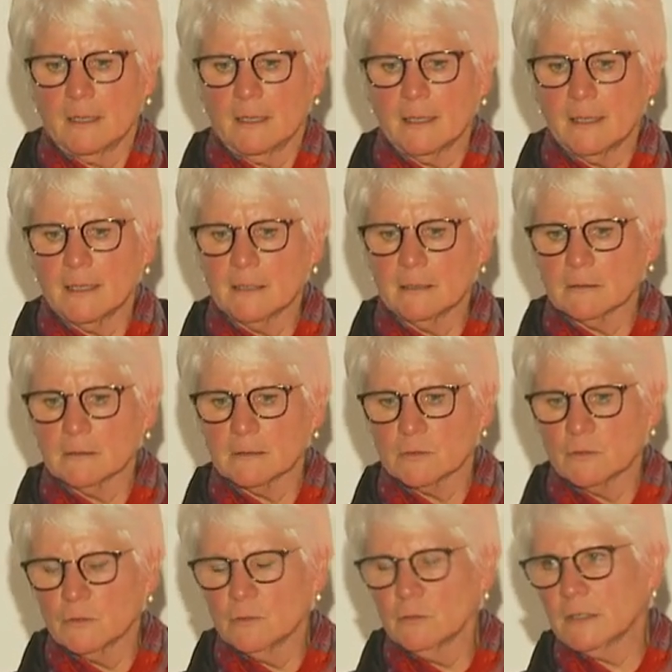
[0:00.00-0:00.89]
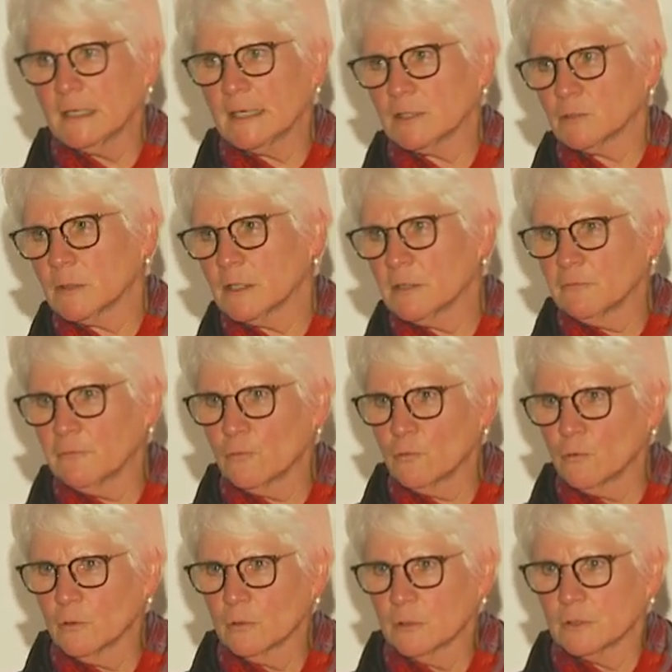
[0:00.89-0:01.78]
and you do that
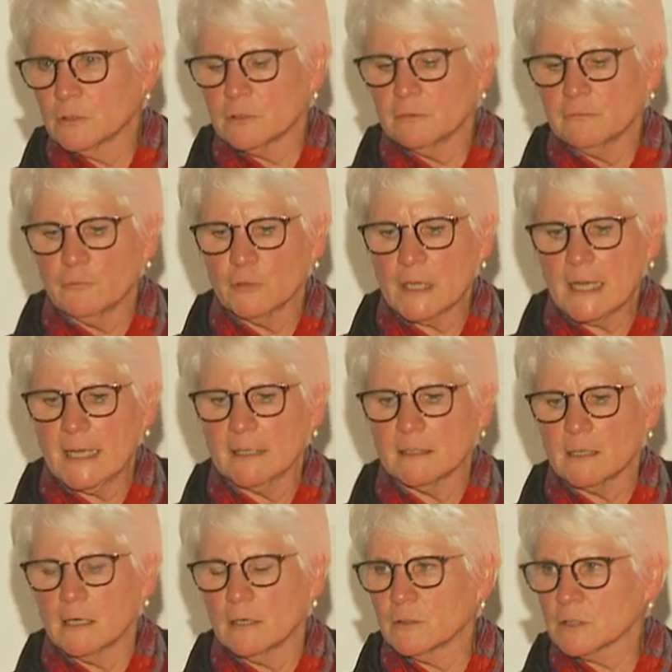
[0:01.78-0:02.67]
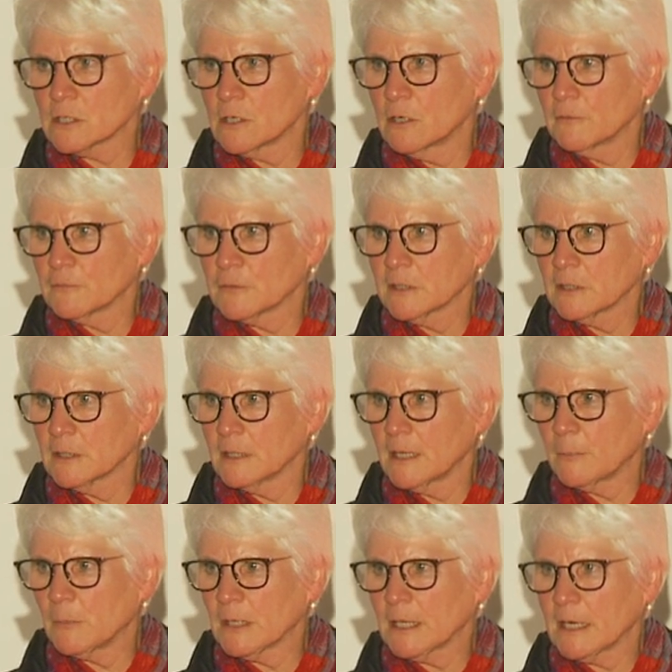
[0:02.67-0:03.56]
24 to 48 hours after the
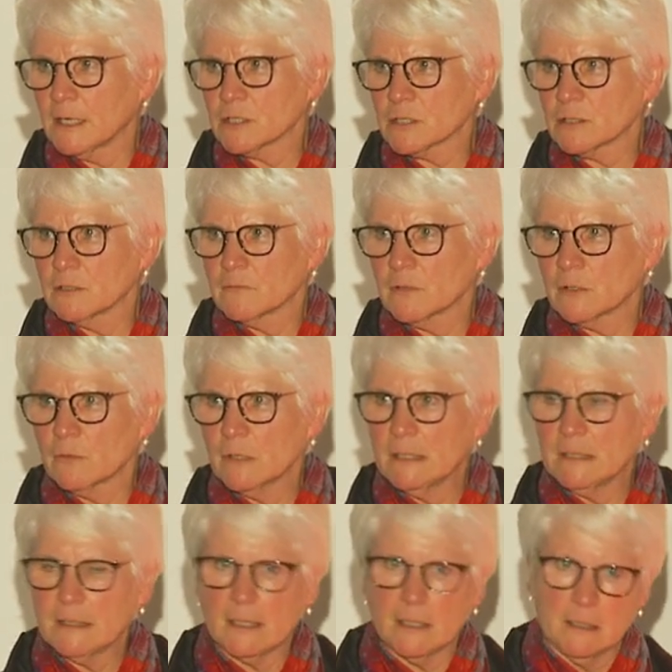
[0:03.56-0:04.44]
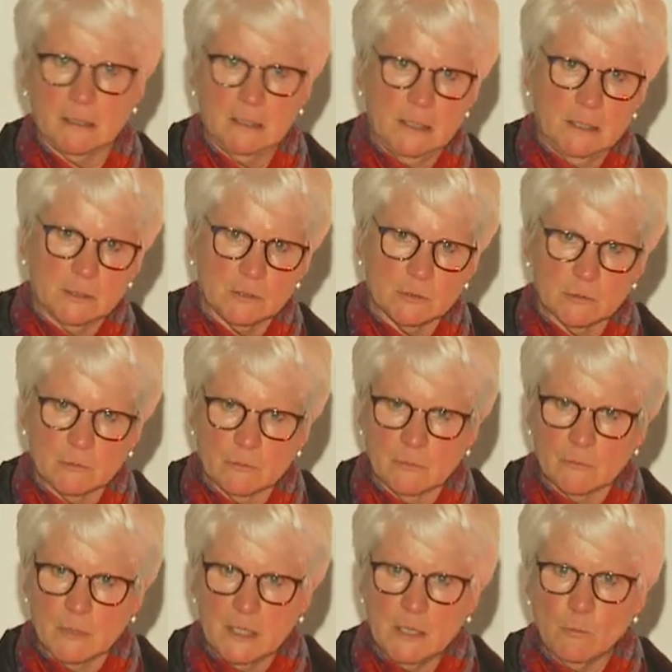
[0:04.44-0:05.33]
application of the retain to
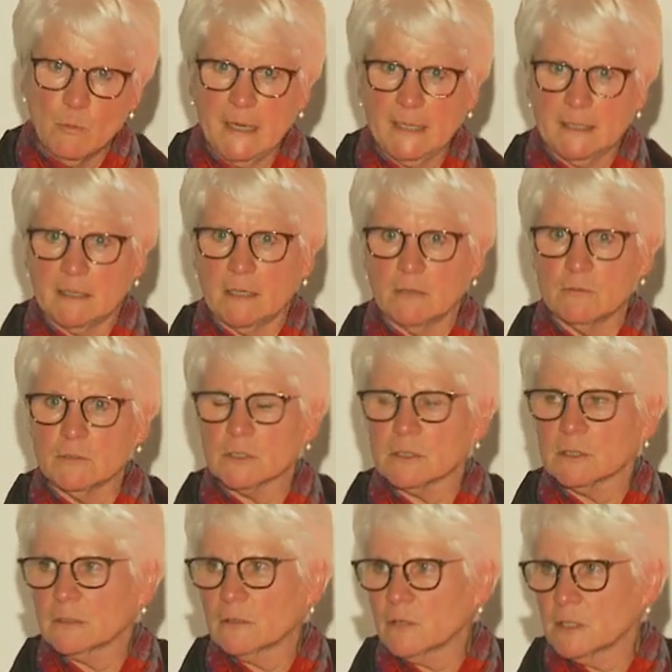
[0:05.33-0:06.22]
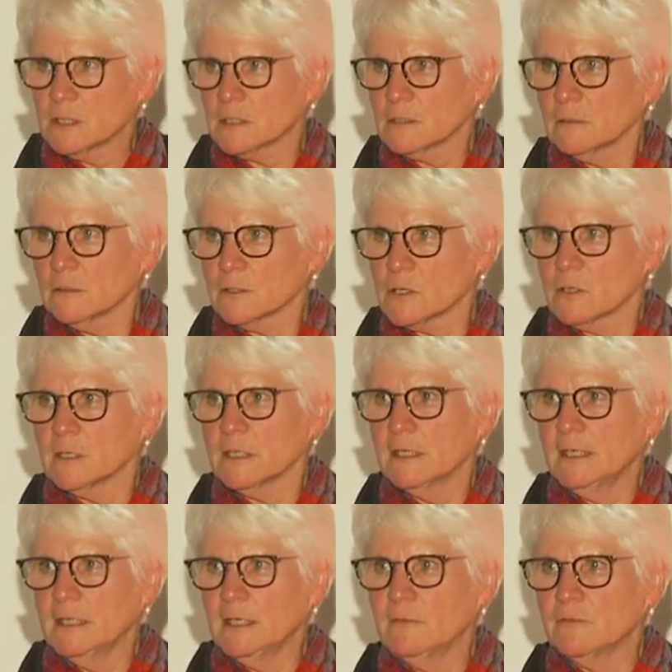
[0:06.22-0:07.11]
re-wet those crystals on the
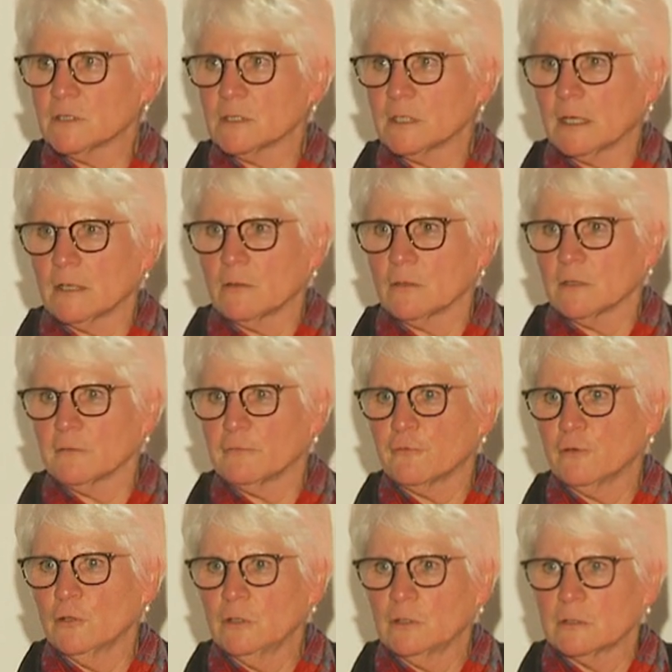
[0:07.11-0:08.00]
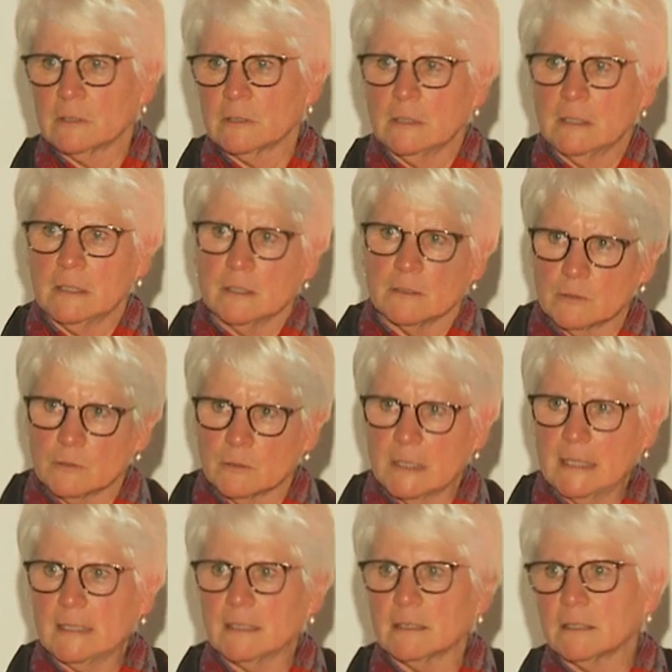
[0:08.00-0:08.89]
leaves and on the fruit to
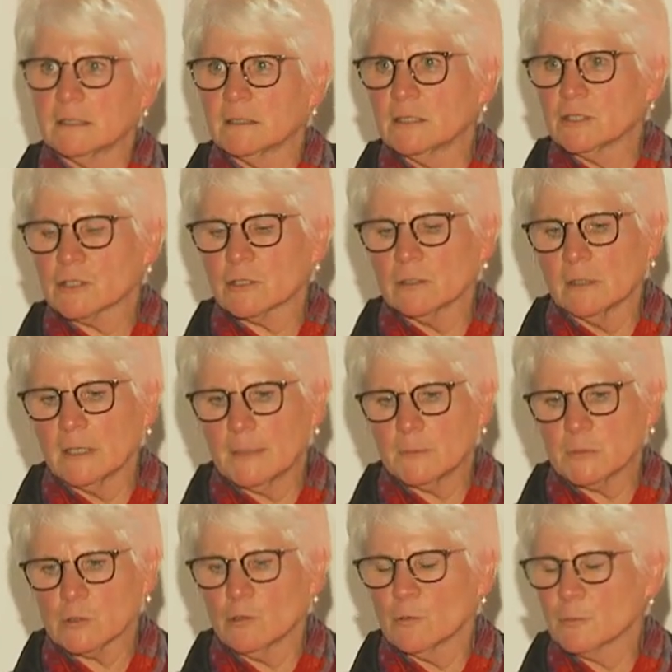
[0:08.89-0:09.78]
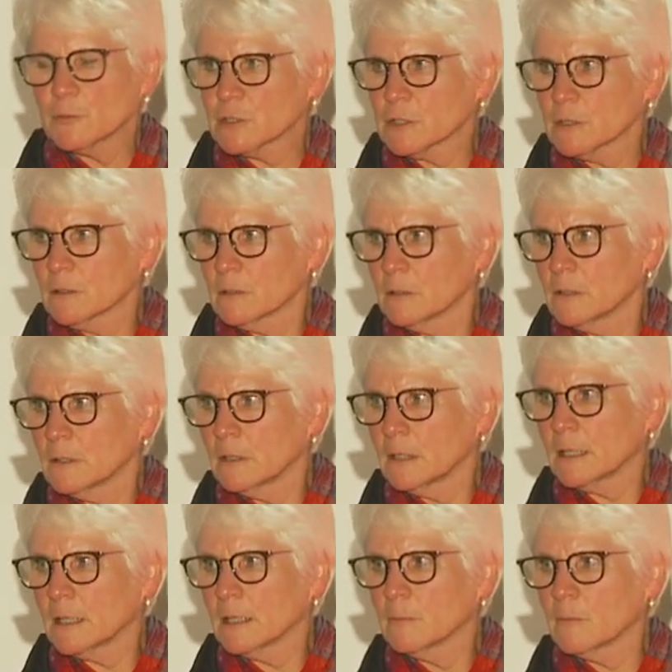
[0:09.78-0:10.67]
get an additional absorption,
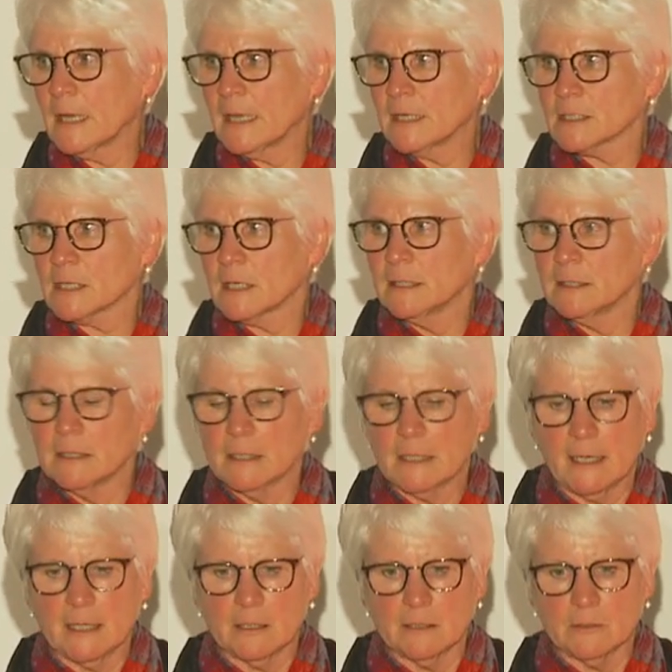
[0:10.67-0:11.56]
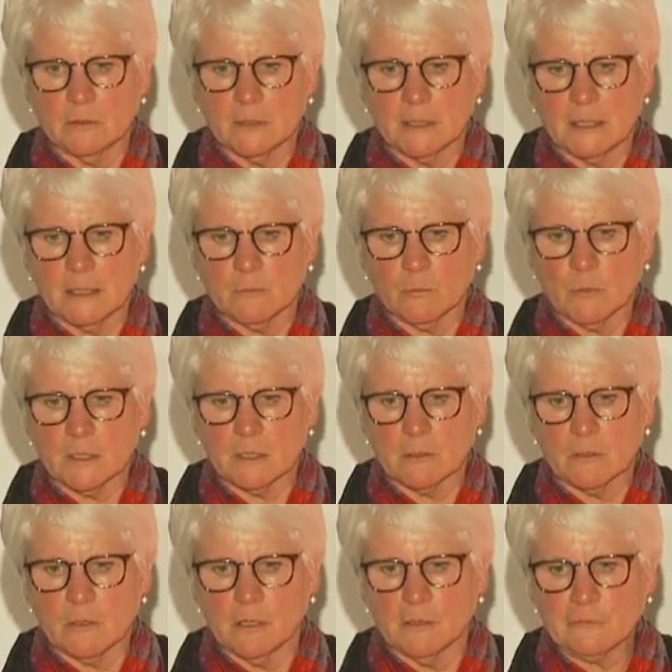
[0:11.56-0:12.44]
as I indicated on that one
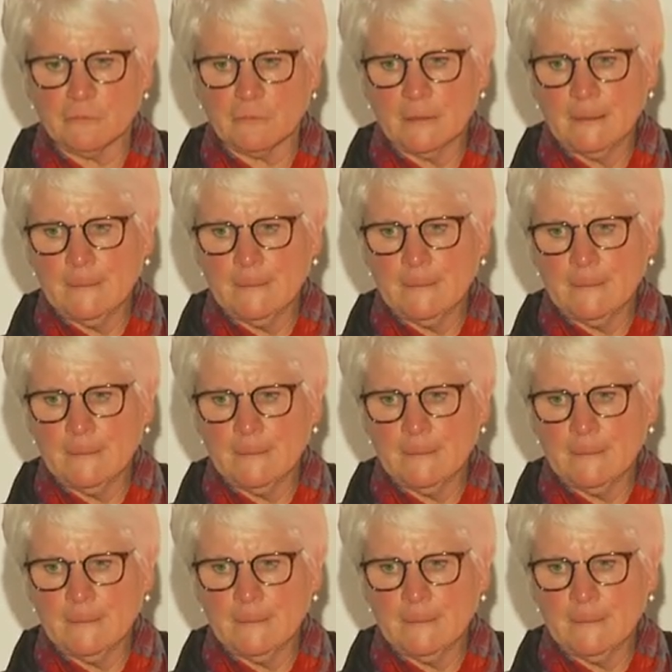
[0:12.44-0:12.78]
graph.